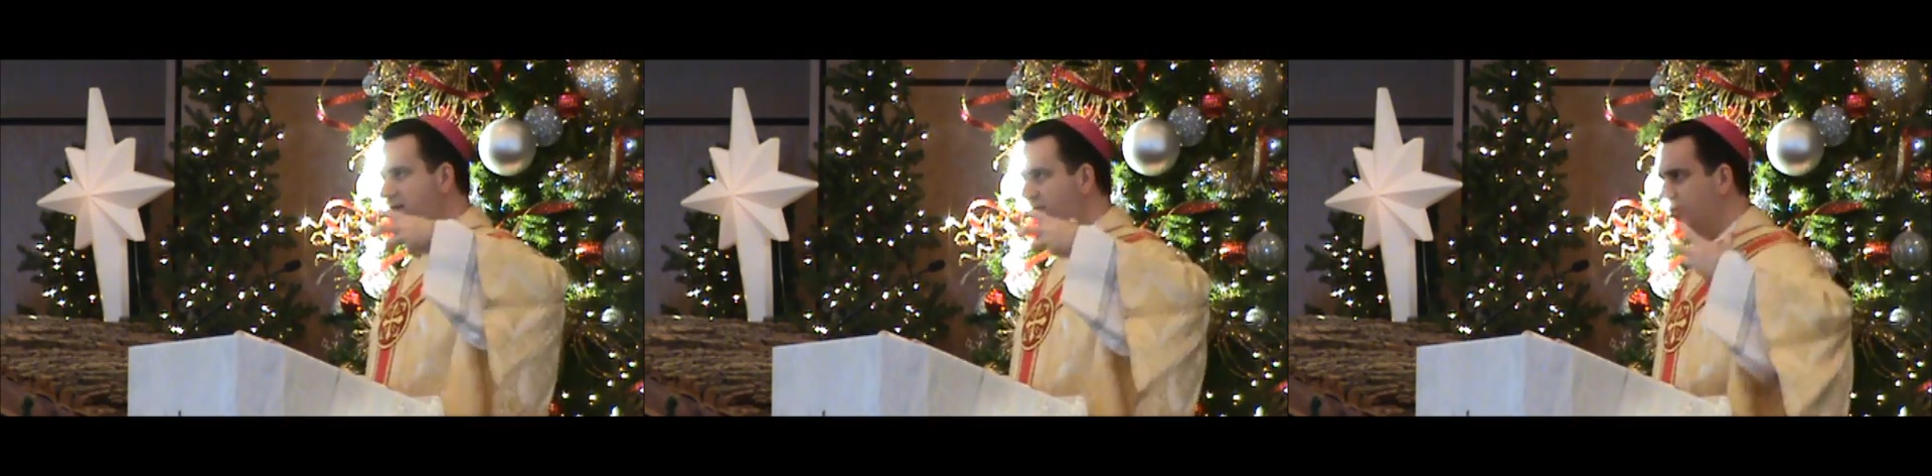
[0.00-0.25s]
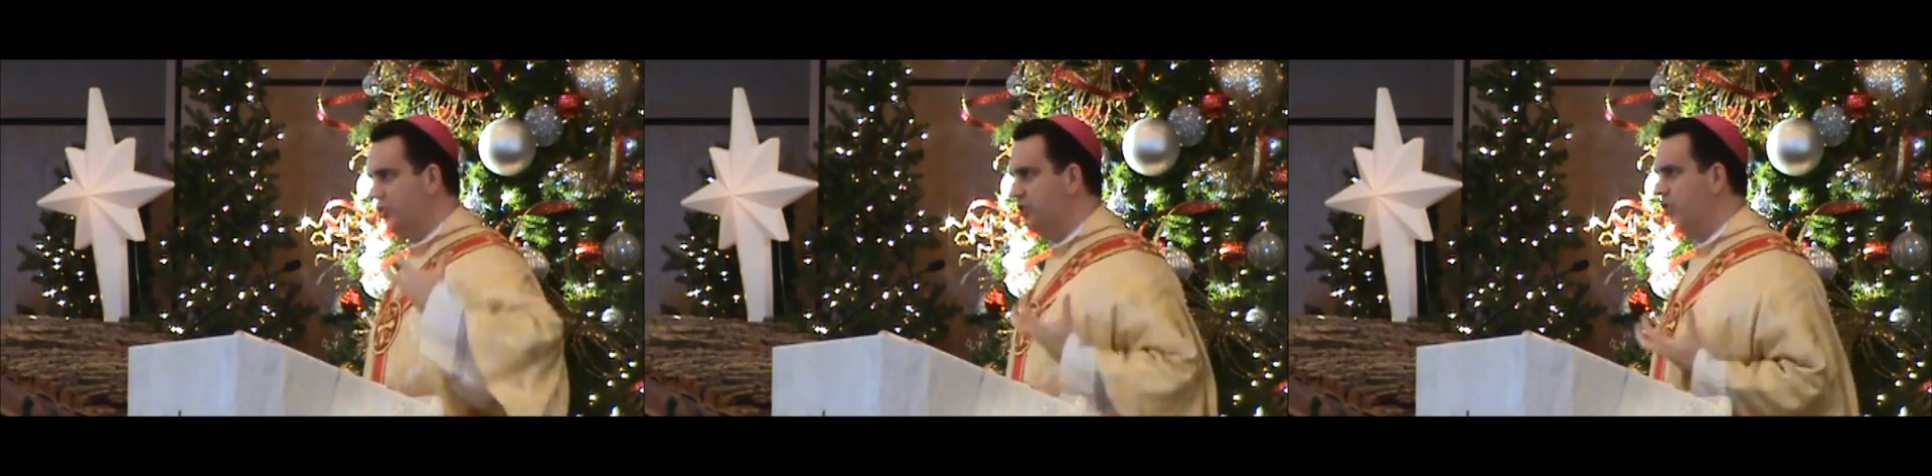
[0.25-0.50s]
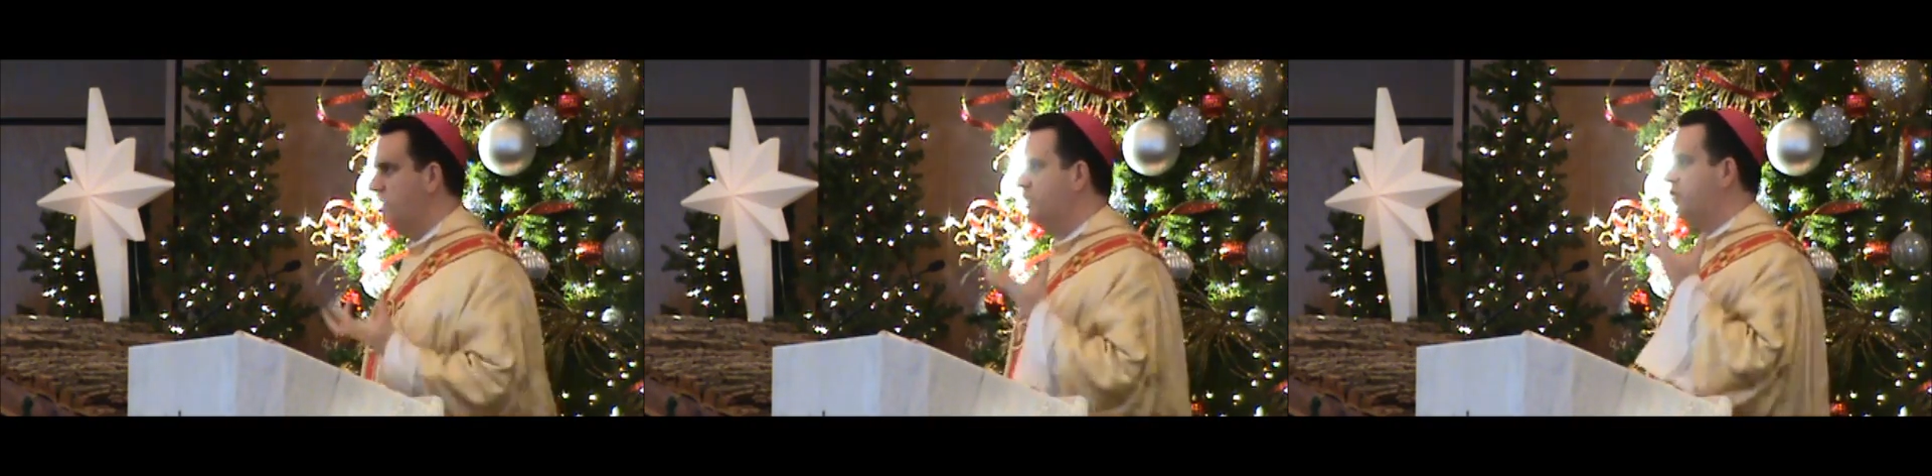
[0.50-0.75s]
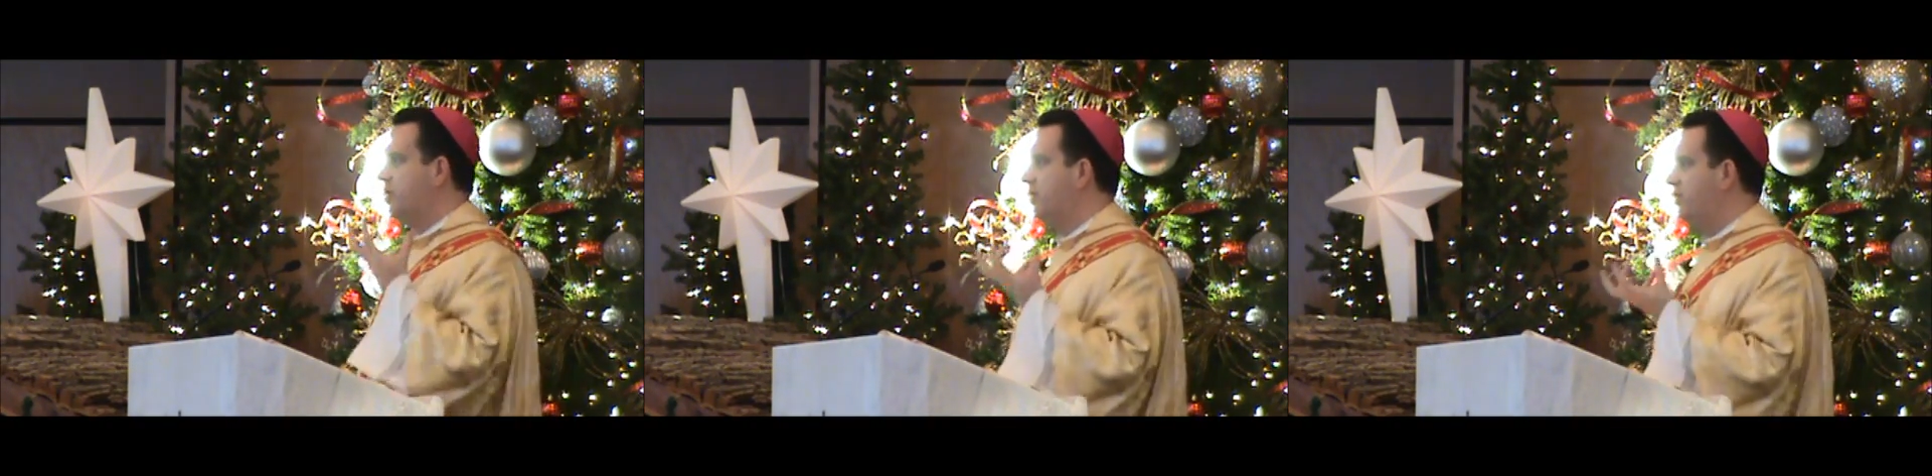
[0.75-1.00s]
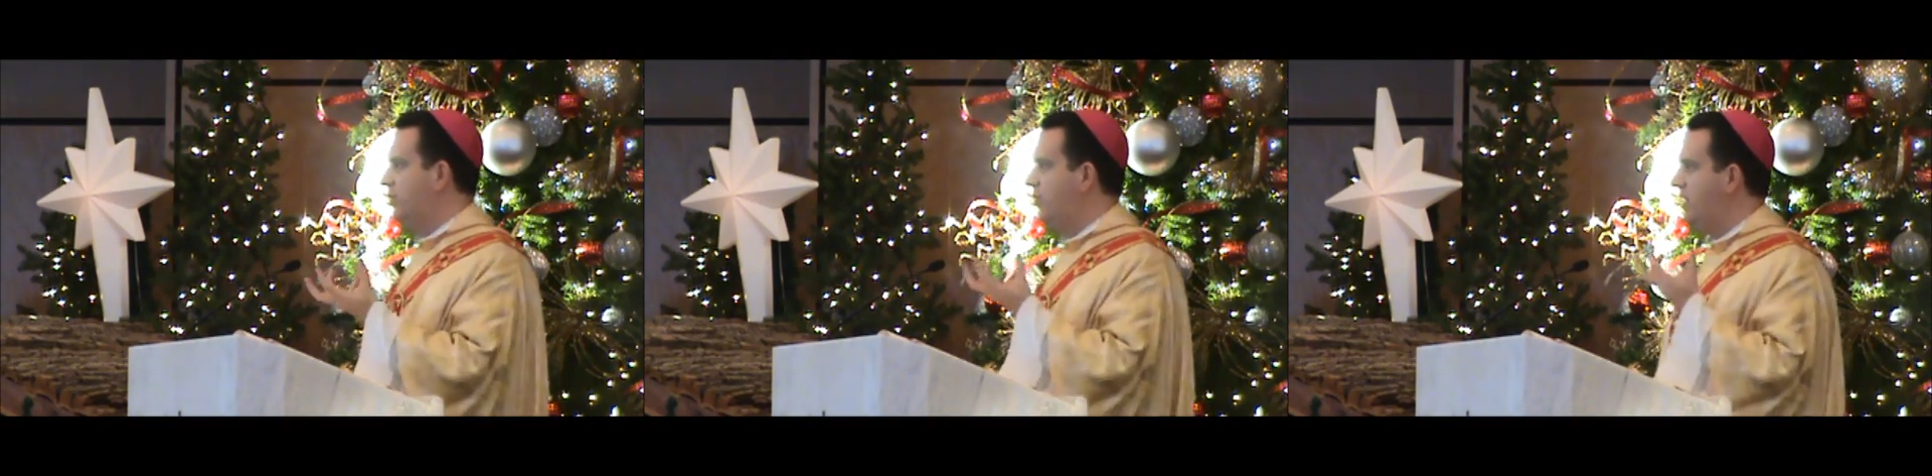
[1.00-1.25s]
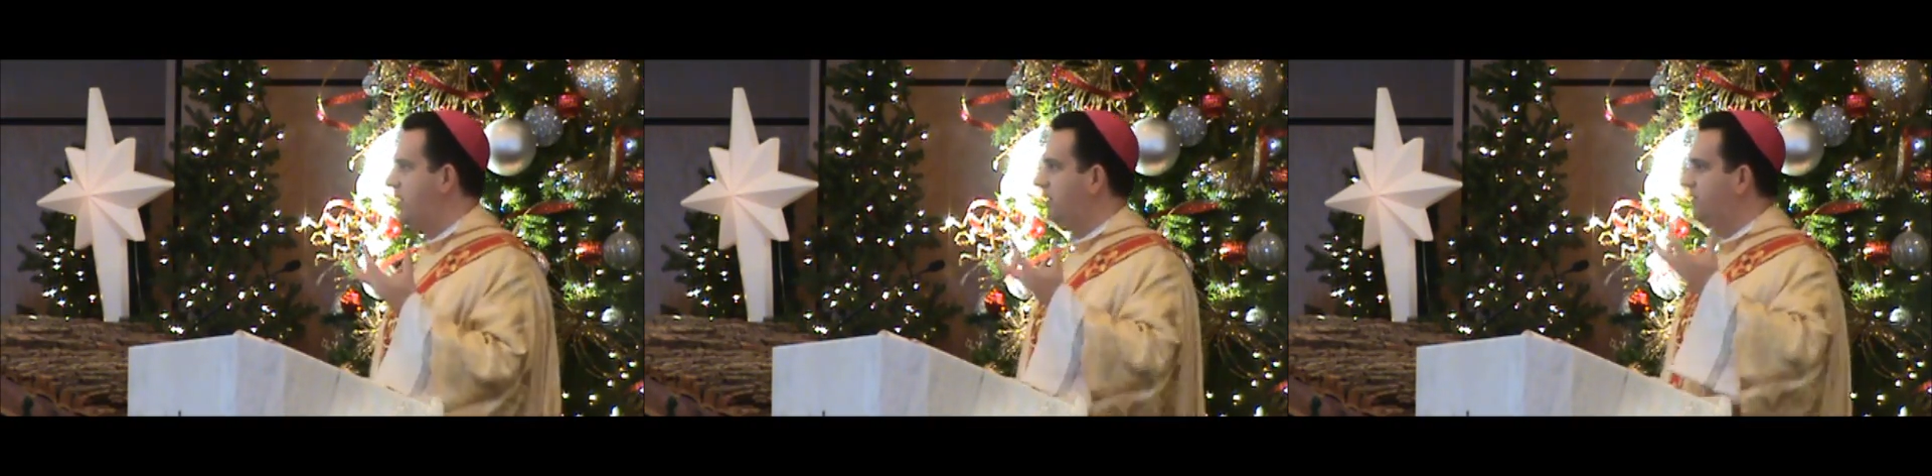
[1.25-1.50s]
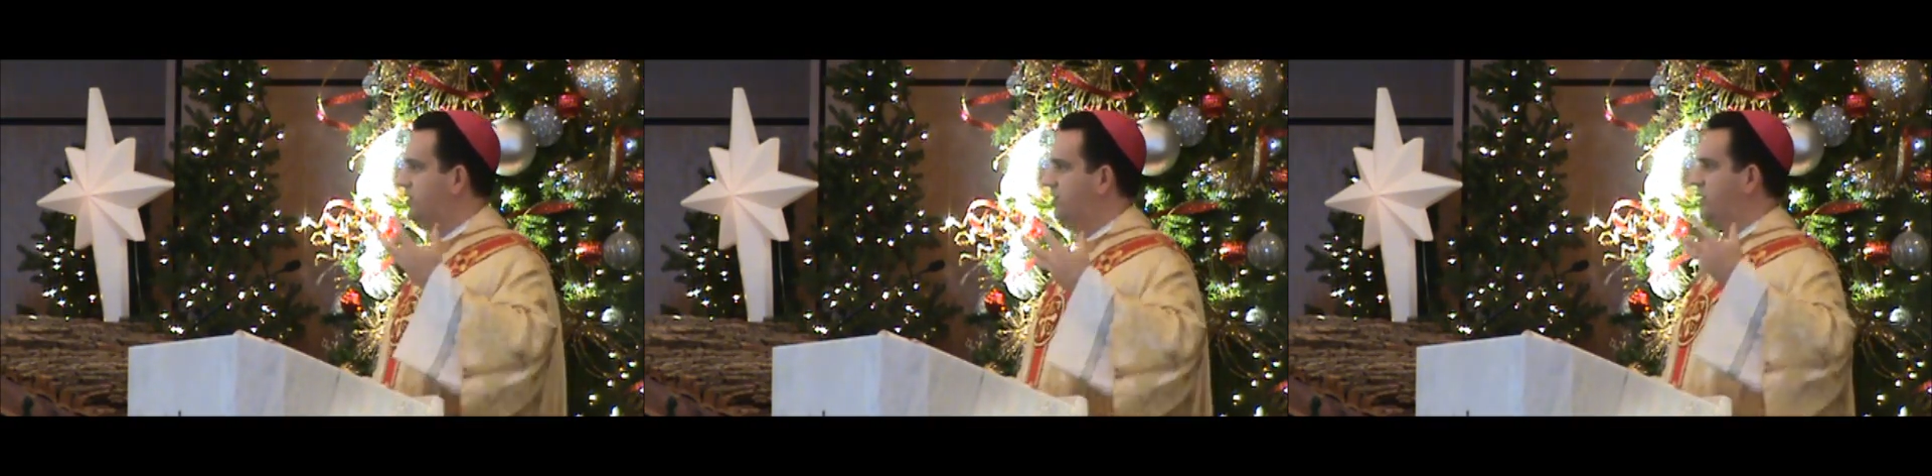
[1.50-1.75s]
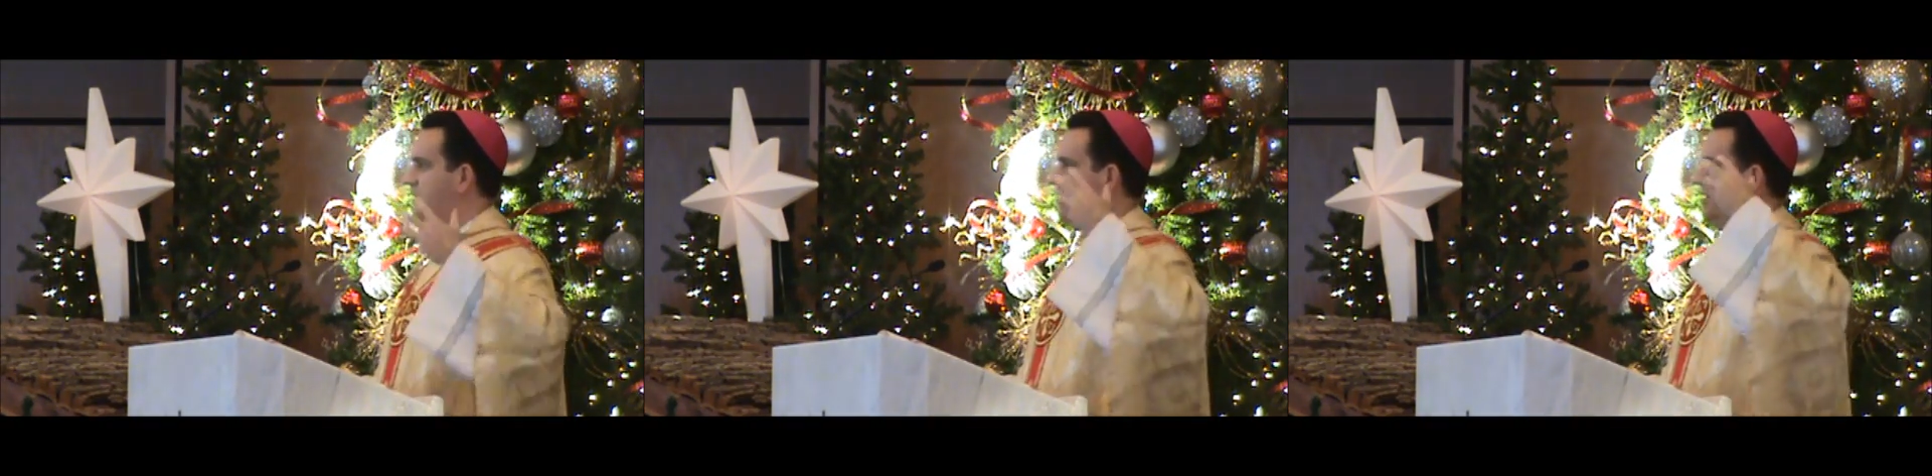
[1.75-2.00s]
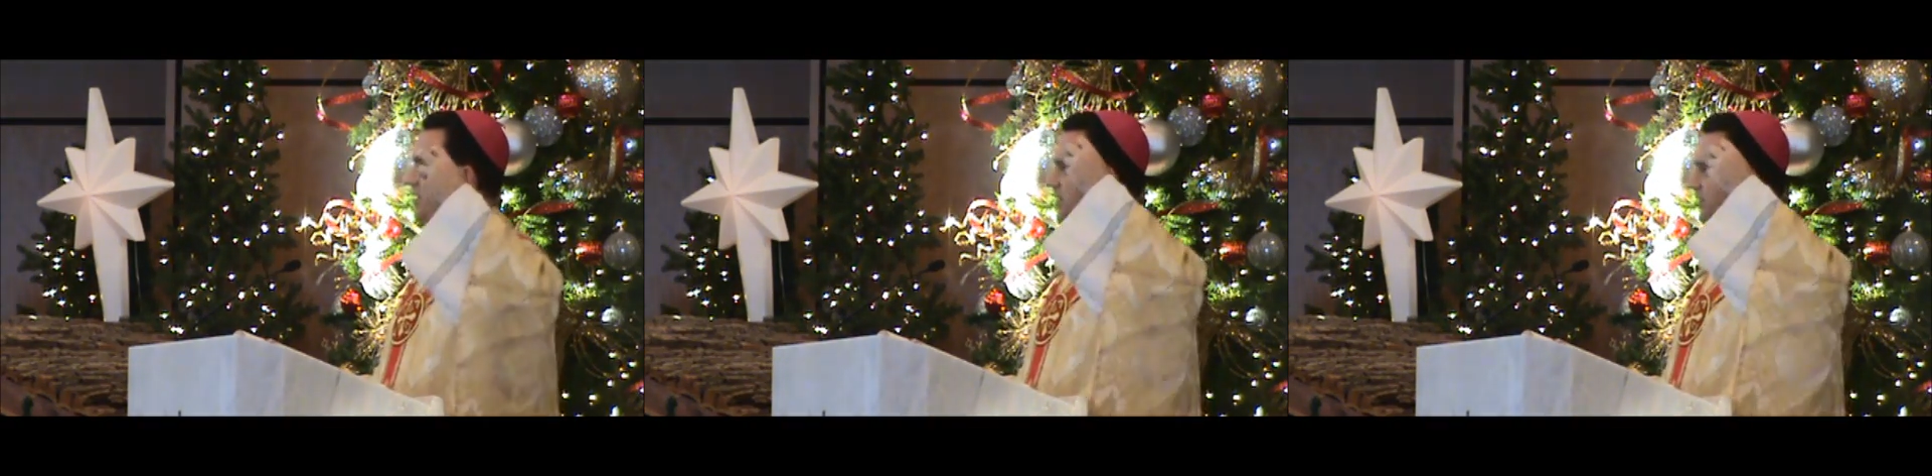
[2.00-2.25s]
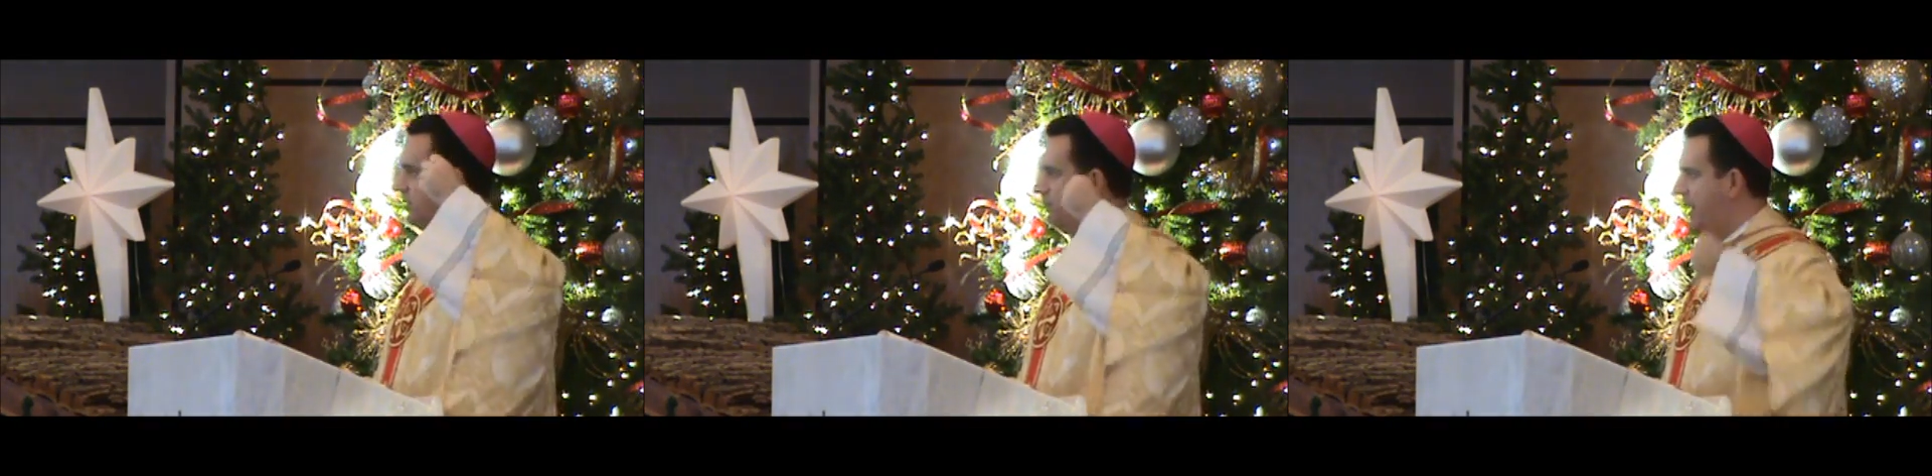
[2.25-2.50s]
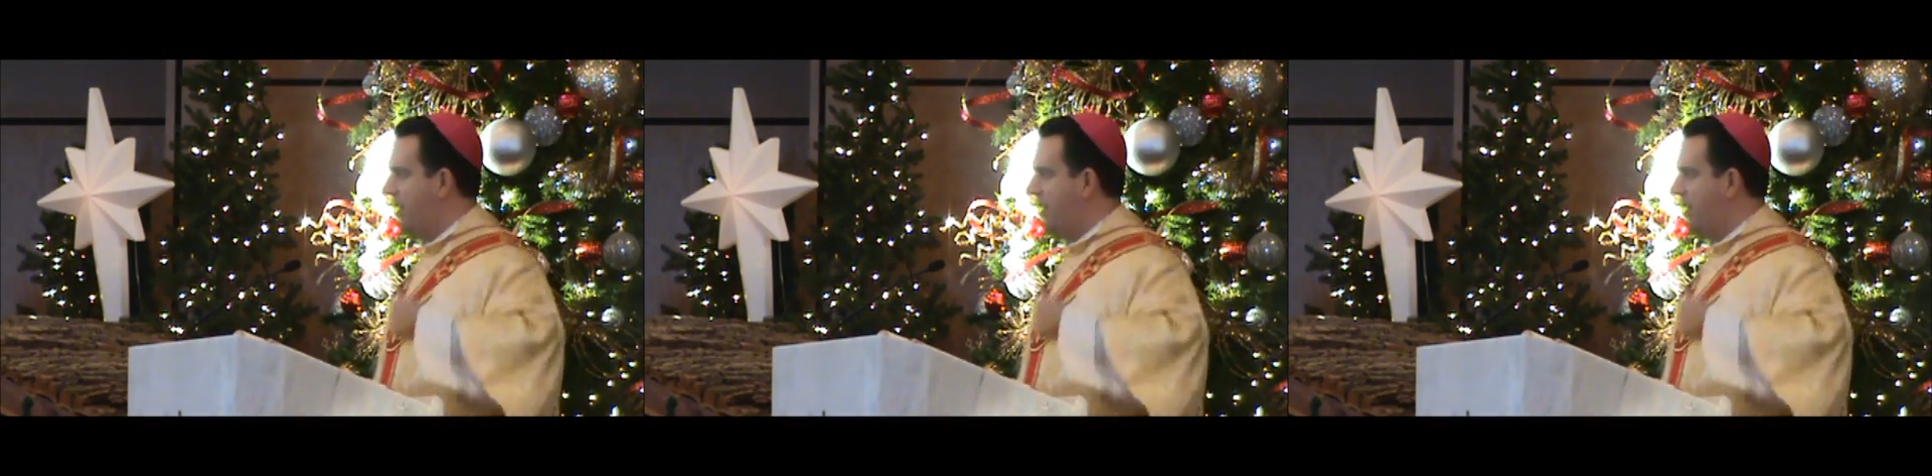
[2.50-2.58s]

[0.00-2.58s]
in the surging of the waves of the sea as it